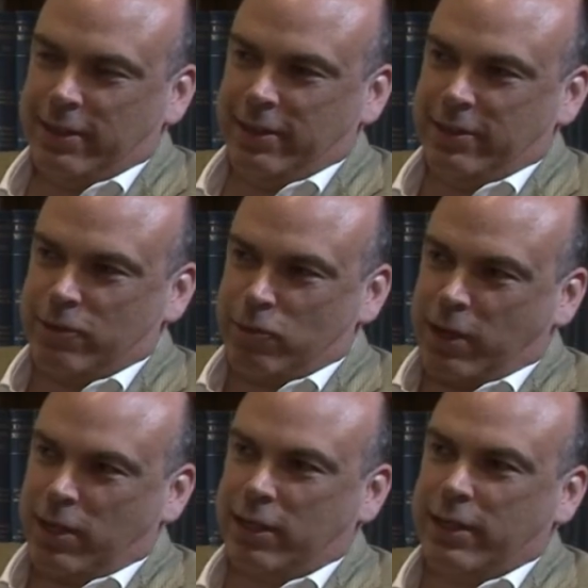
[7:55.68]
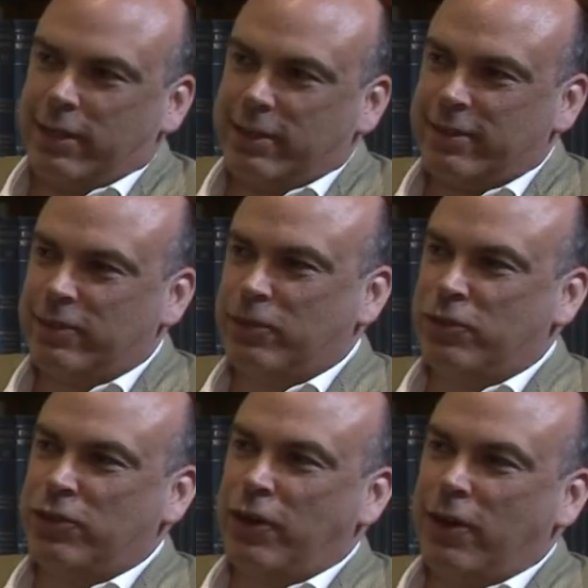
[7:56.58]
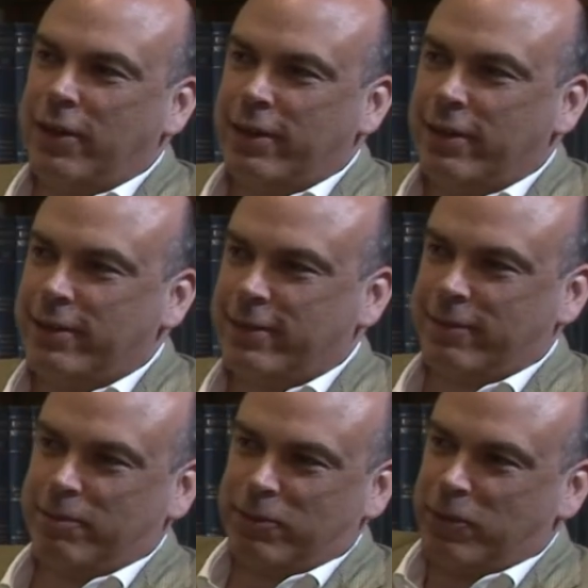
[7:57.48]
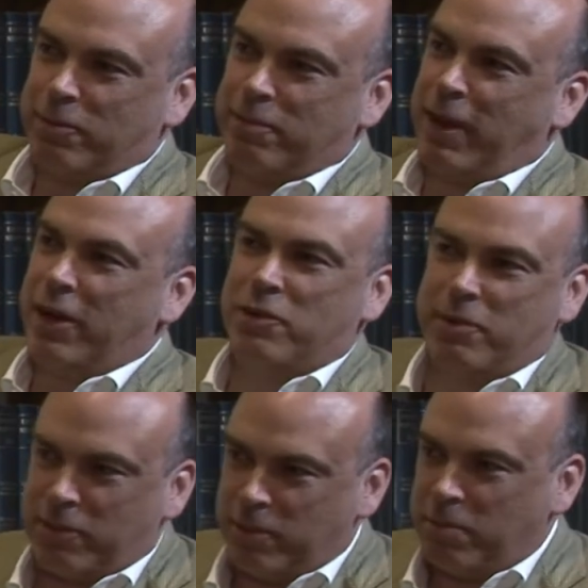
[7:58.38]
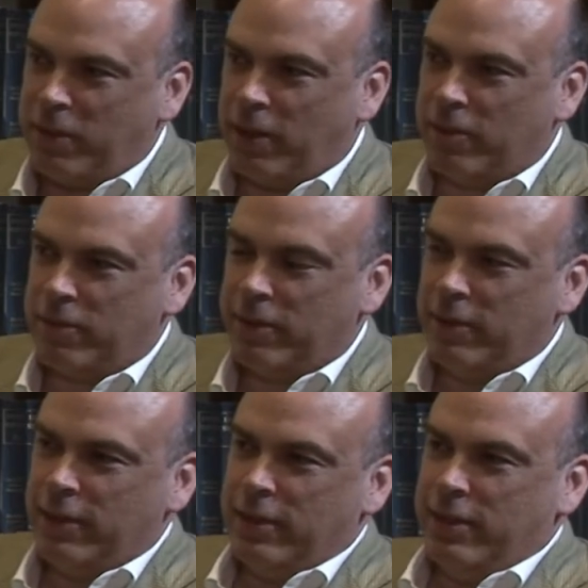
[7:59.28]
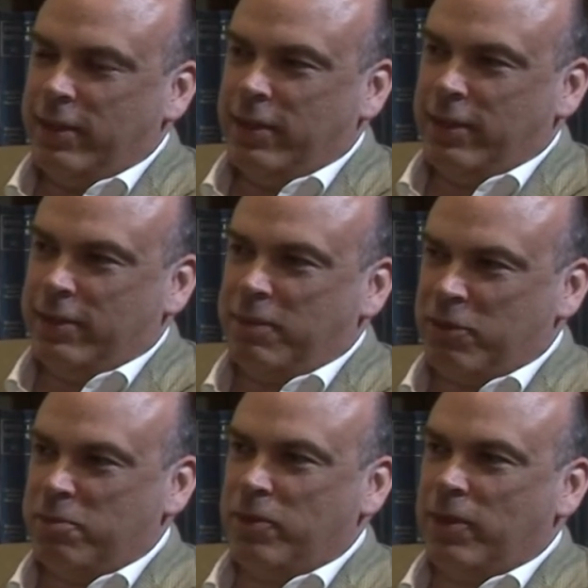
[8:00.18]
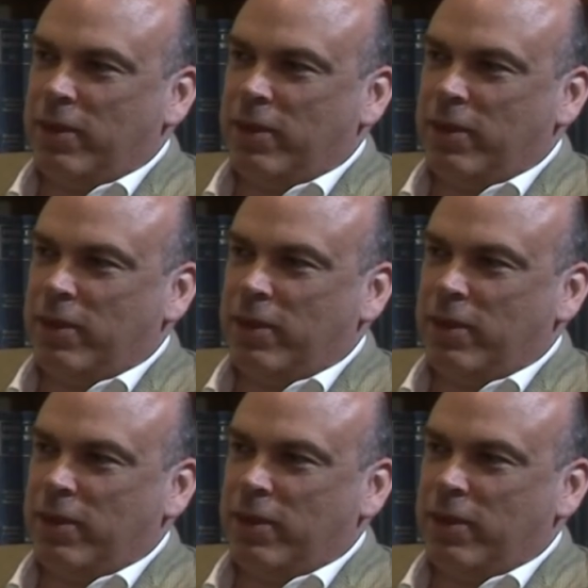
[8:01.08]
is directly sort of Stalin-list sort of management from above. It's much more